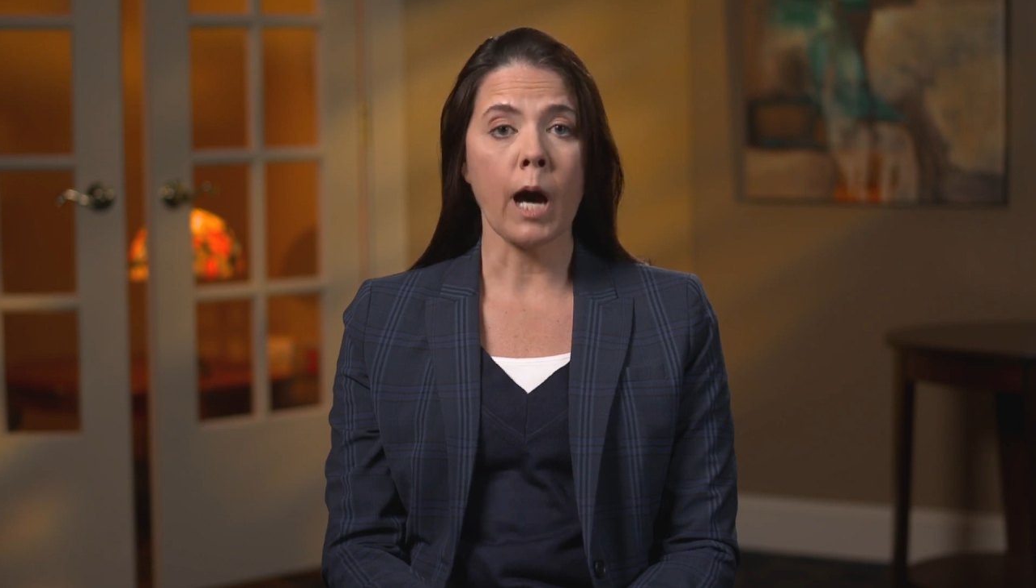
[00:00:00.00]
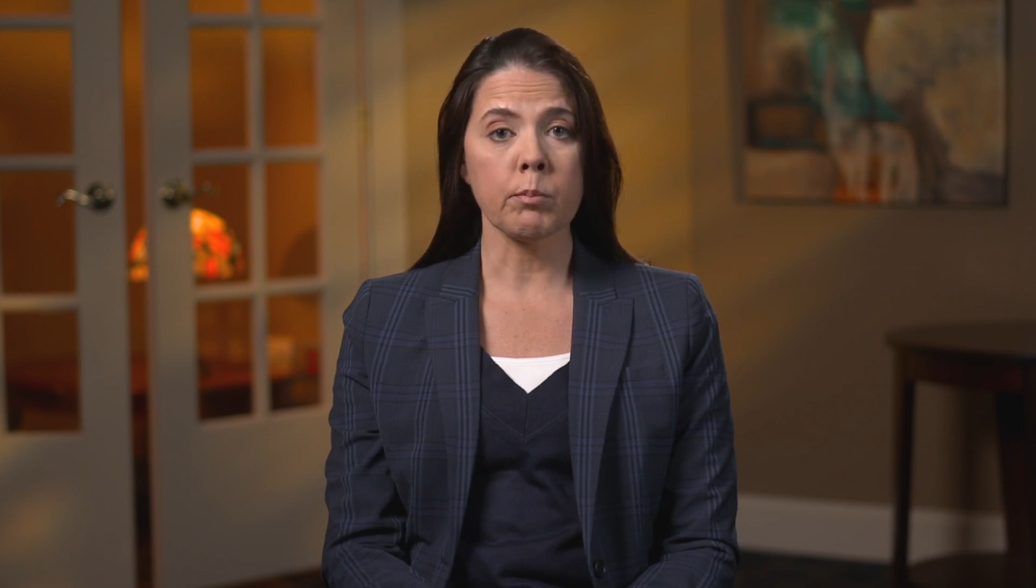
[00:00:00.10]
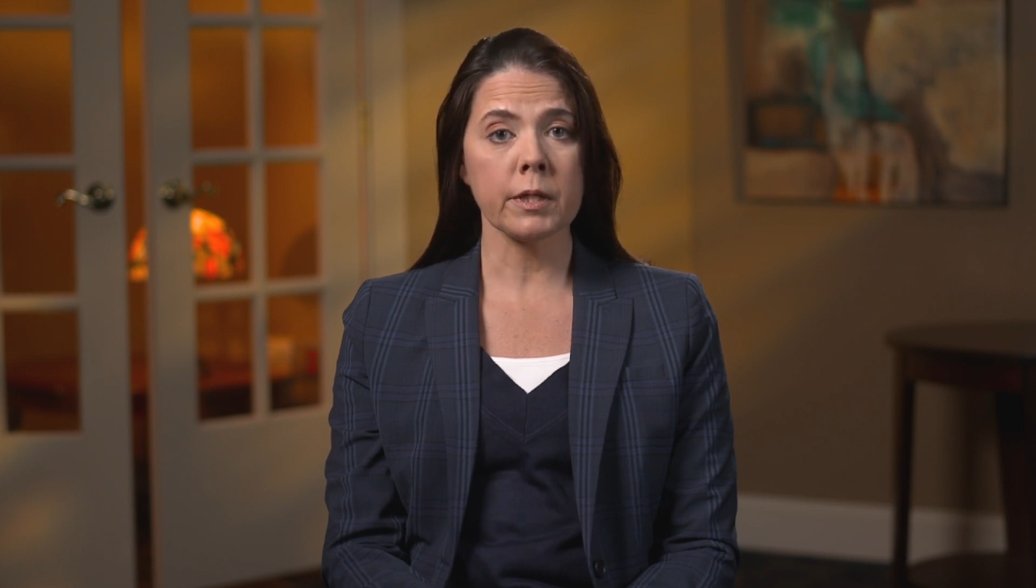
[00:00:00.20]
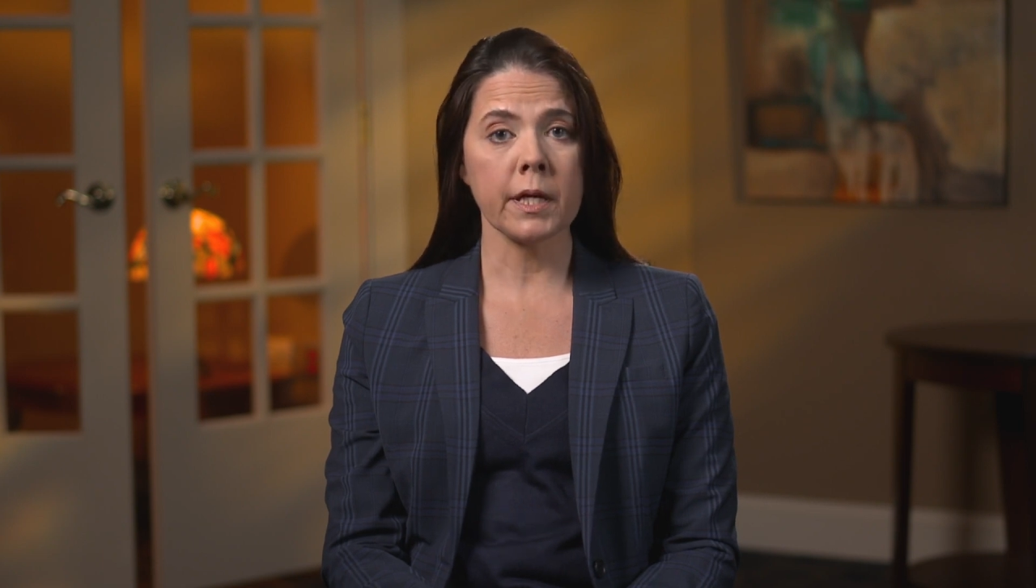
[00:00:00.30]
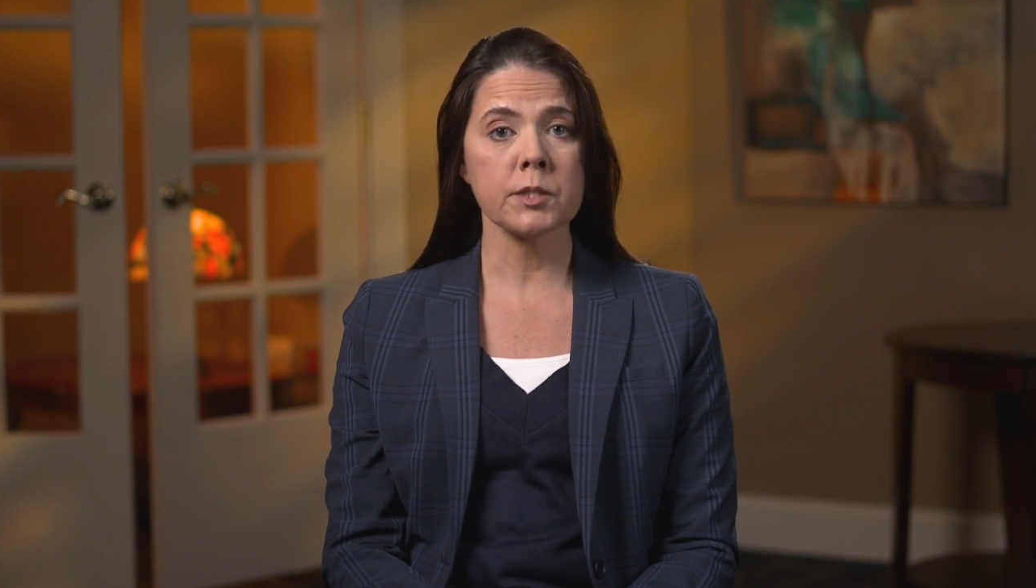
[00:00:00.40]

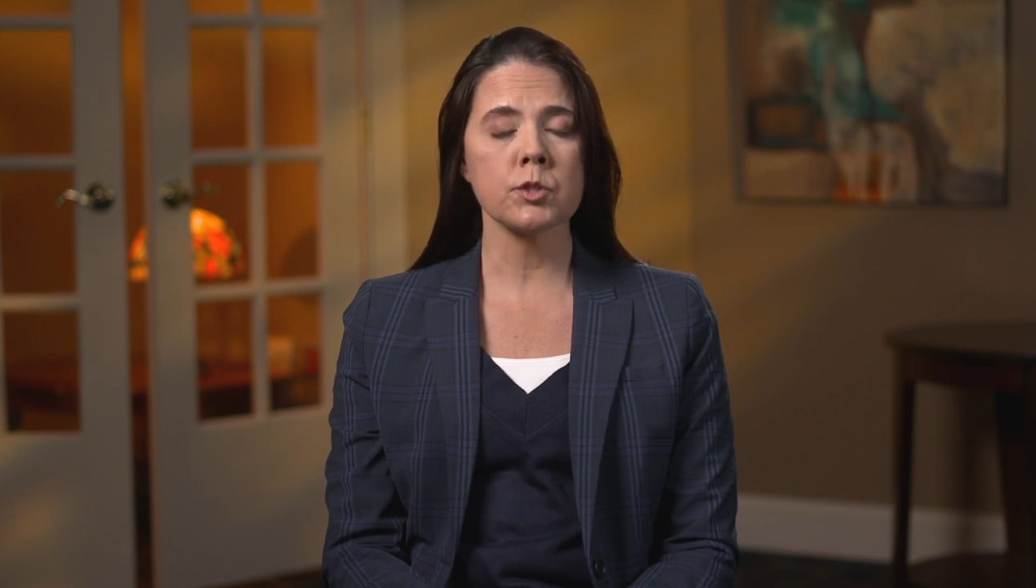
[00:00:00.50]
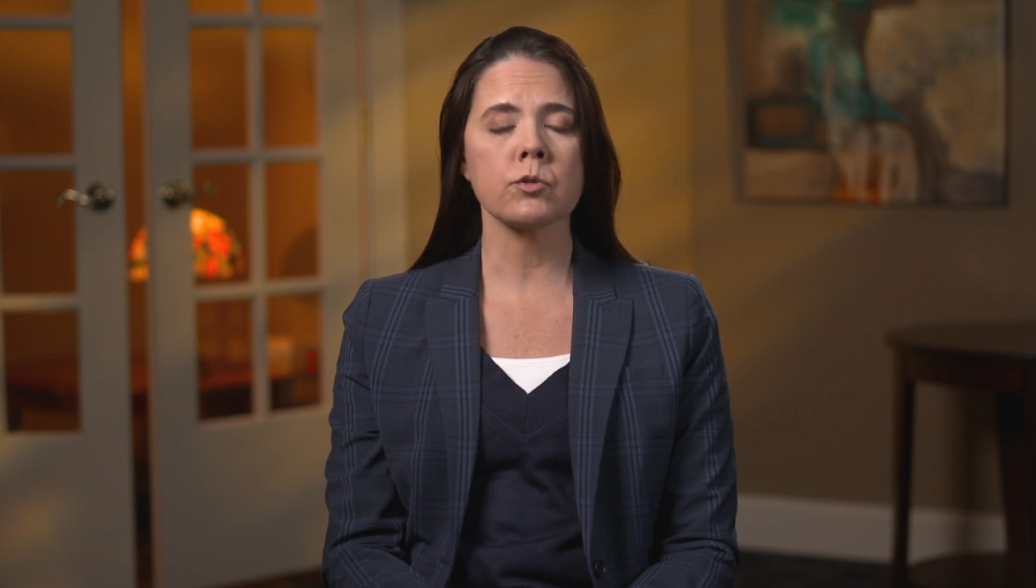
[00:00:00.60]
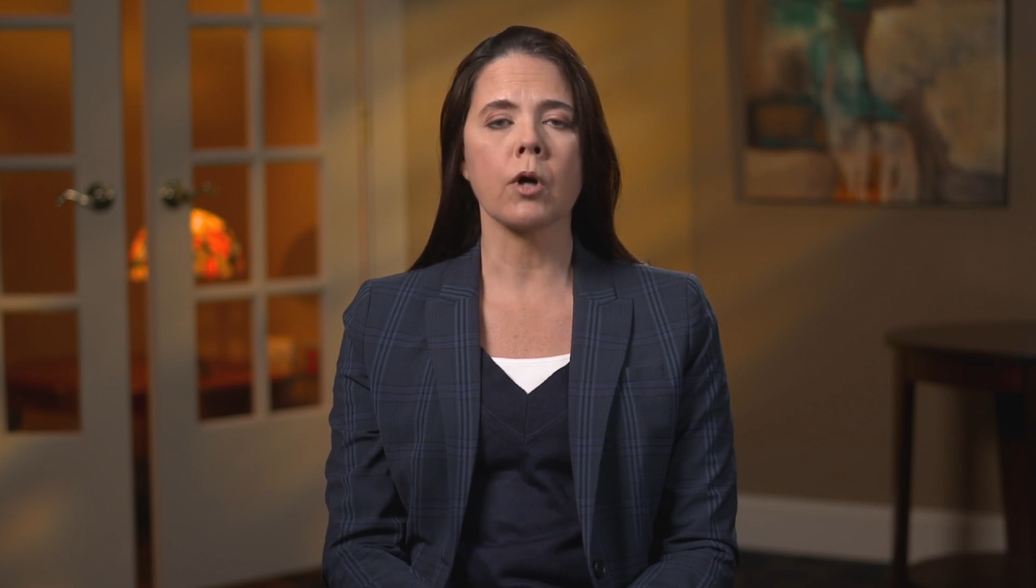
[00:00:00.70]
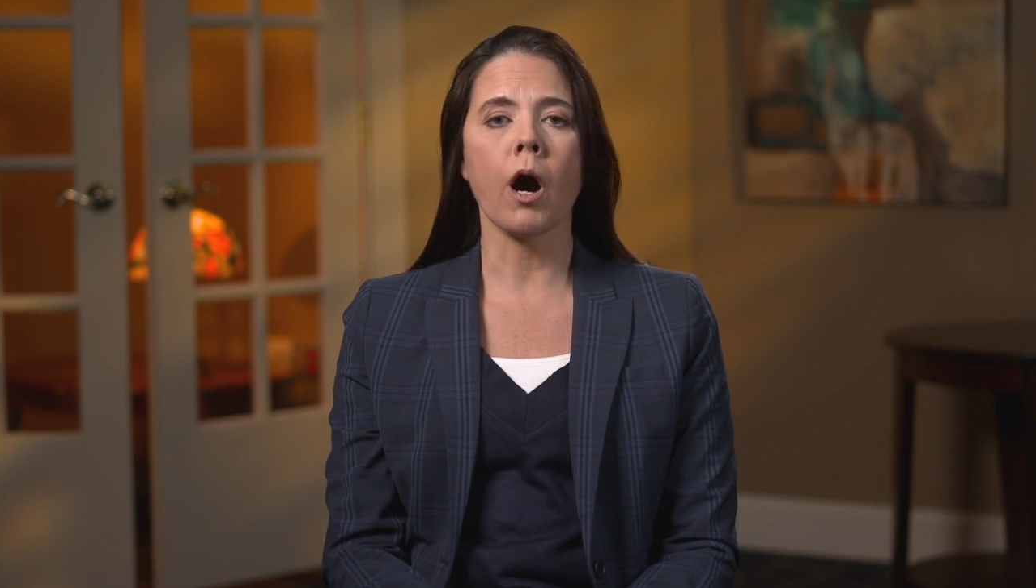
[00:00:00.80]
Applications are